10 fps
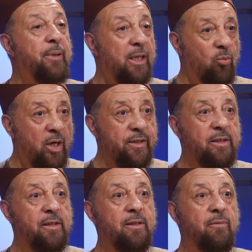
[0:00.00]
But it
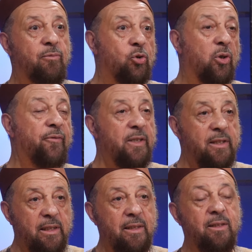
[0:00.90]
was sort of a
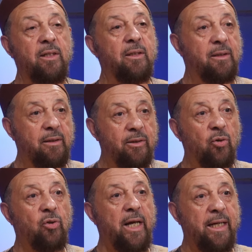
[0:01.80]
sister, you
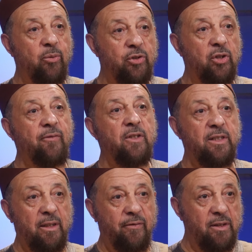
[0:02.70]
know, language of the
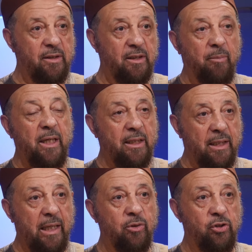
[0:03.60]
Semitic
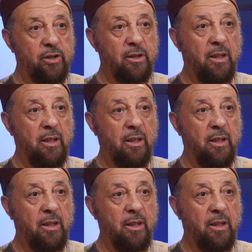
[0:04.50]
languages.